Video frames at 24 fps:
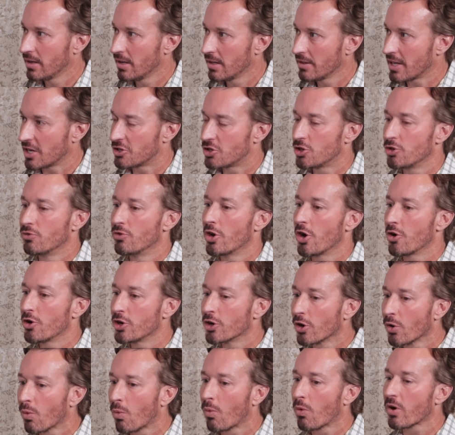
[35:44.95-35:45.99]
that
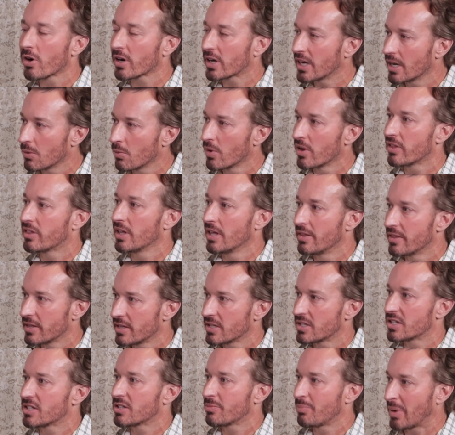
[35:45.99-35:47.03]
you're working within the
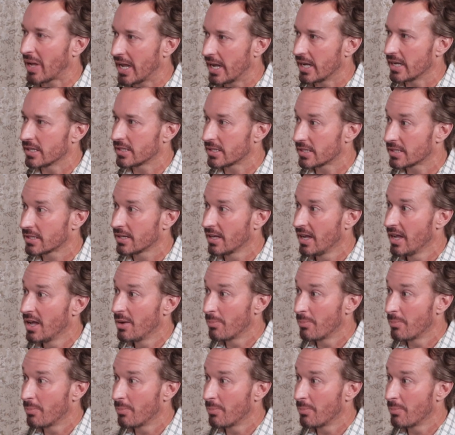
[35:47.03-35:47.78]
space,